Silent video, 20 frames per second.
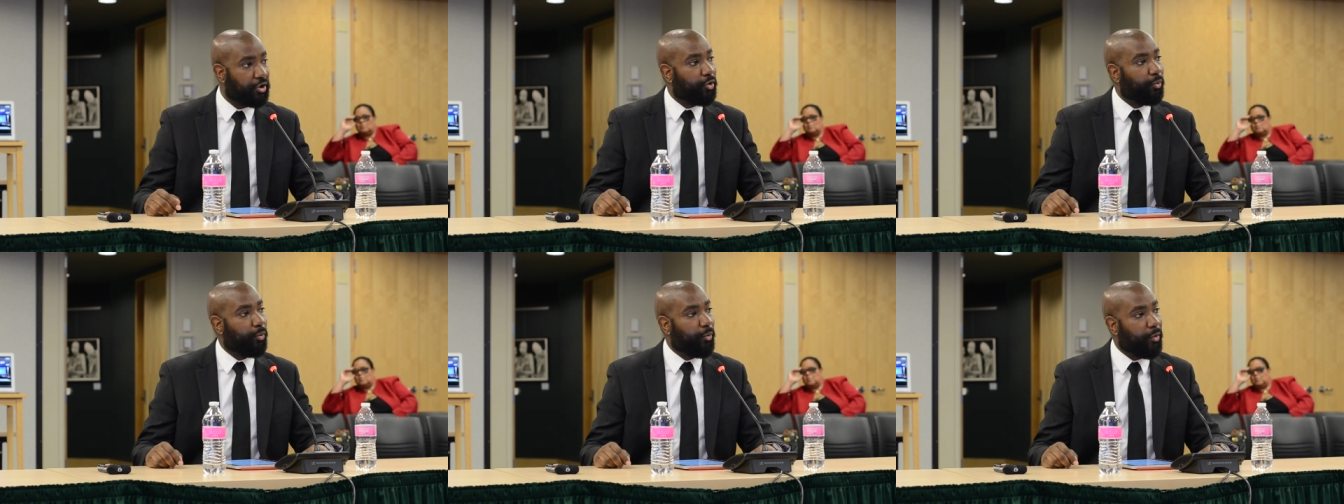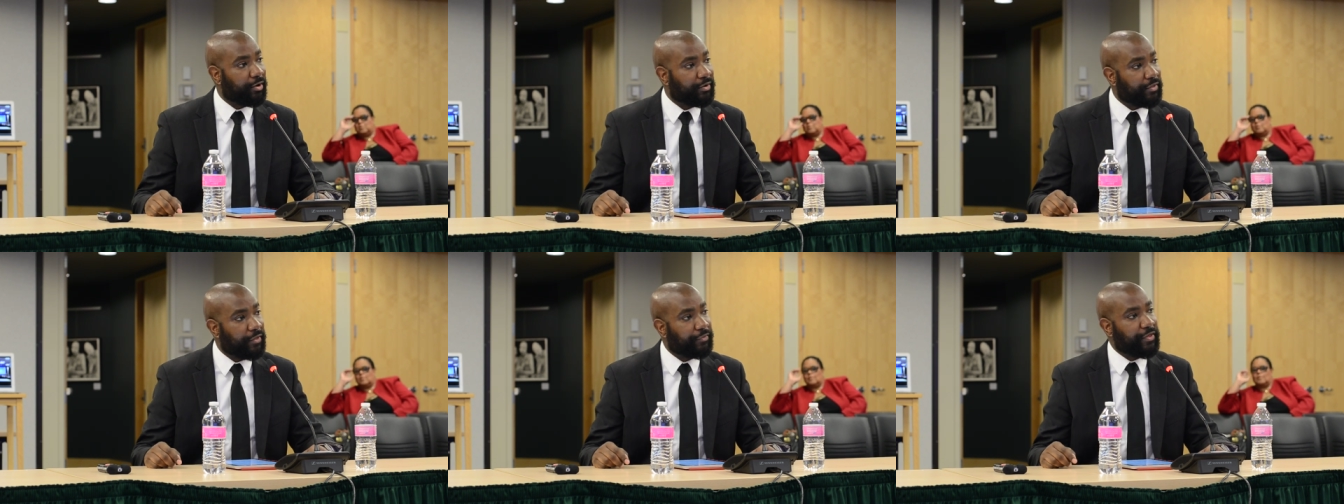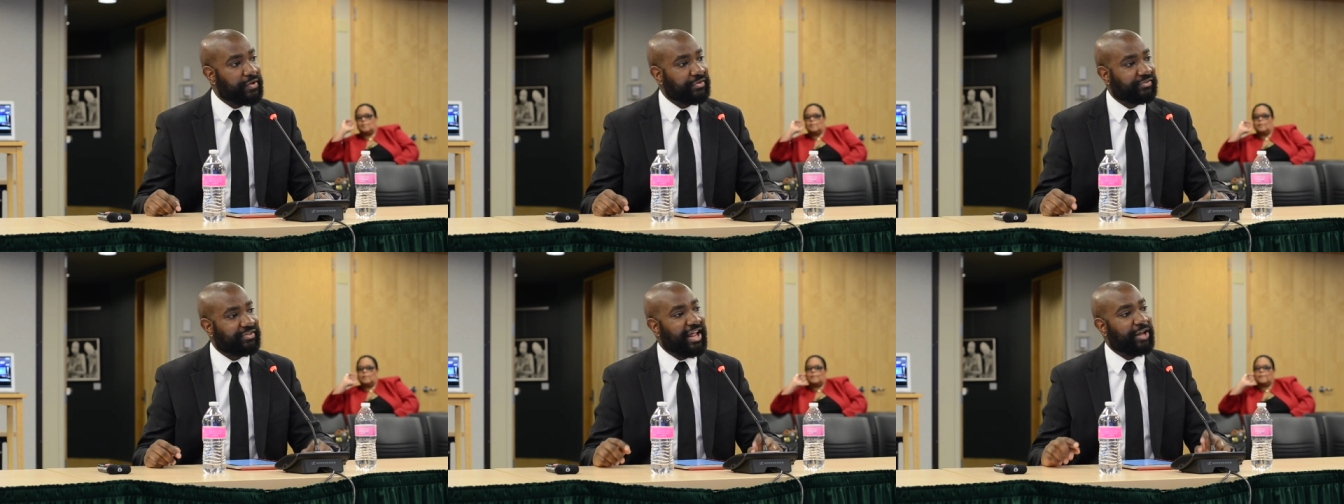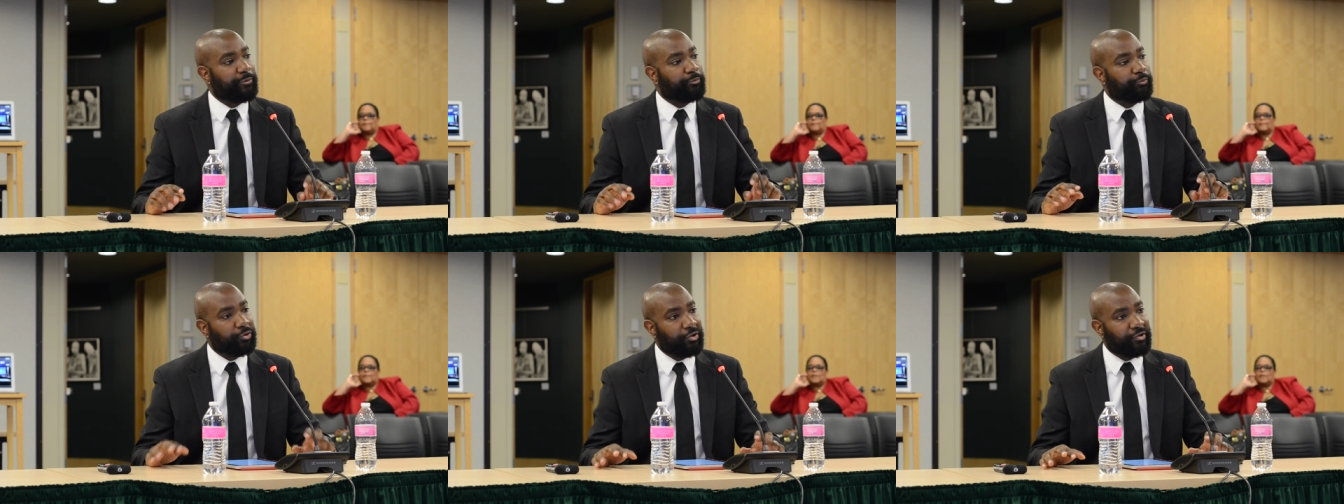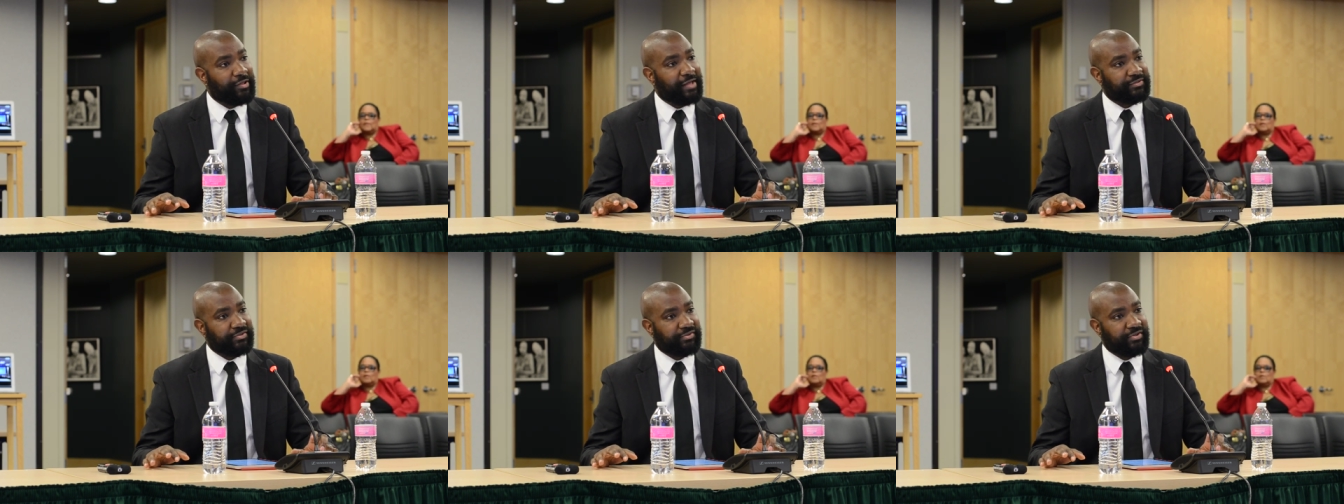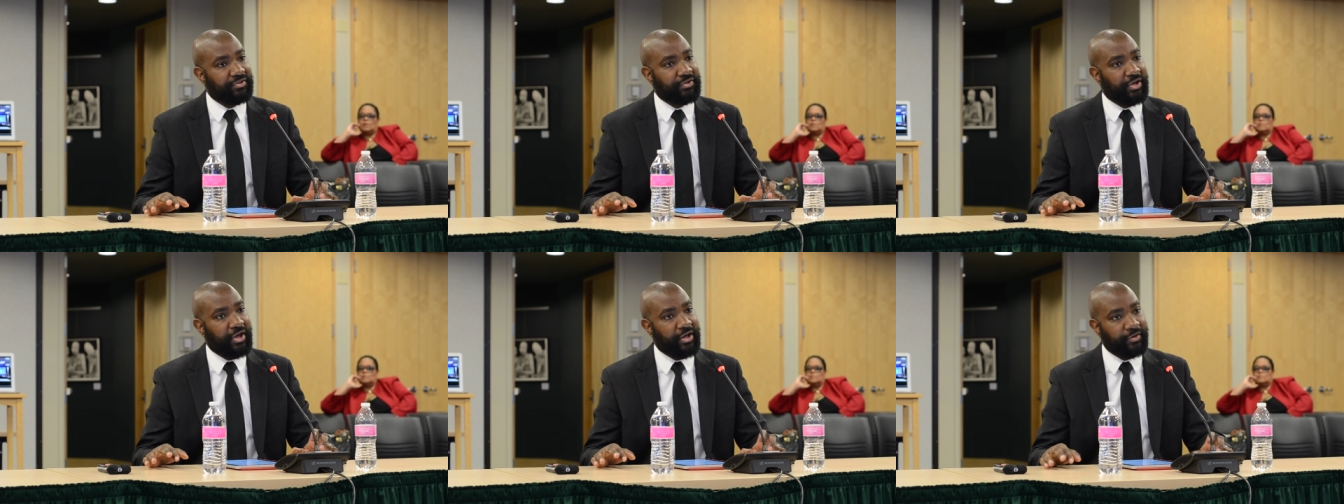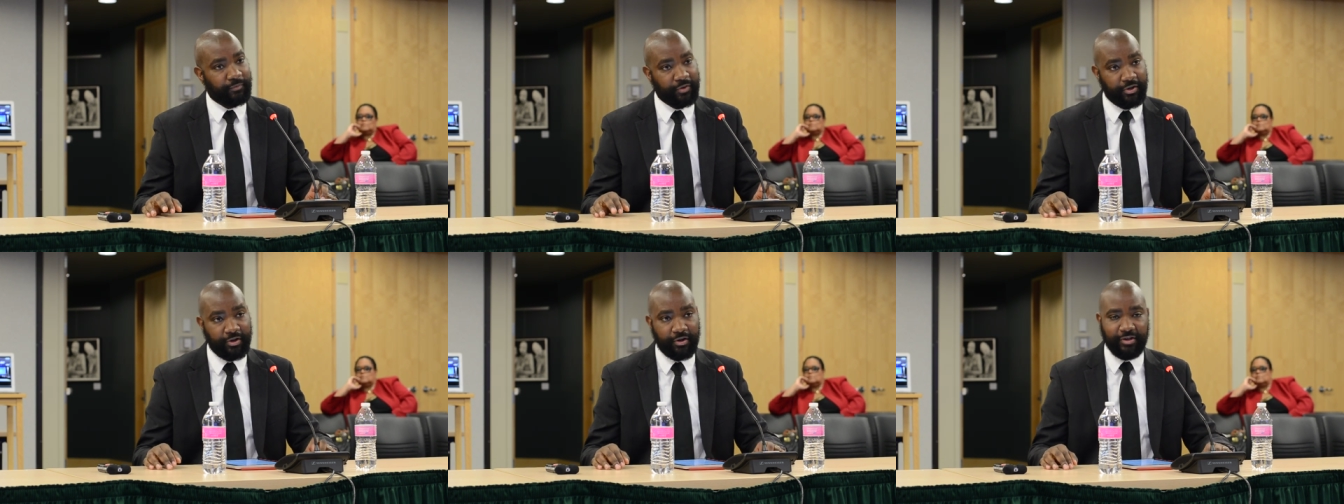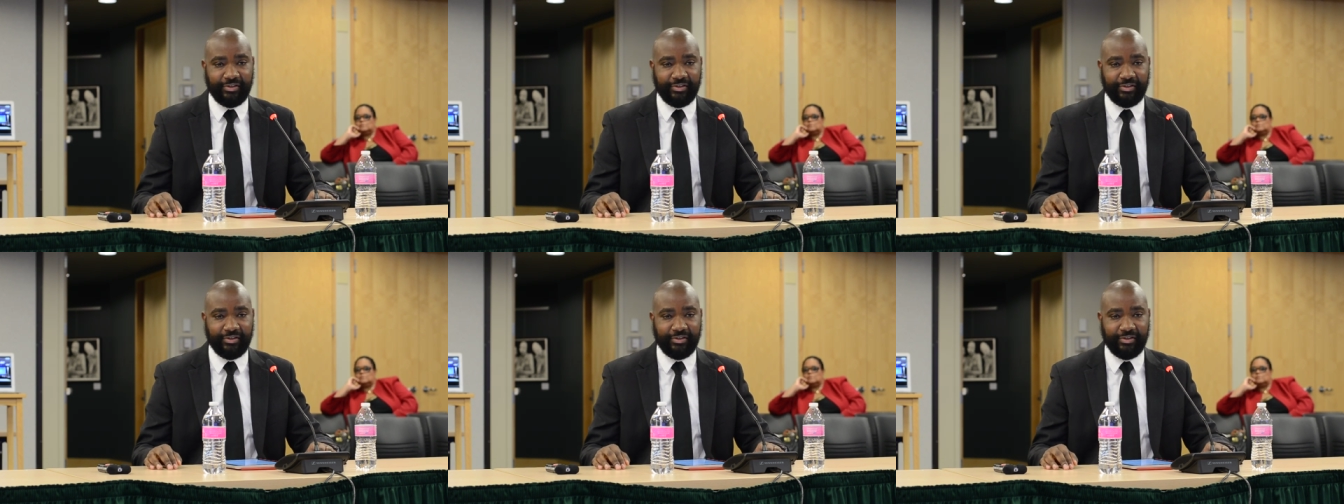One of the things that I'd really like to see done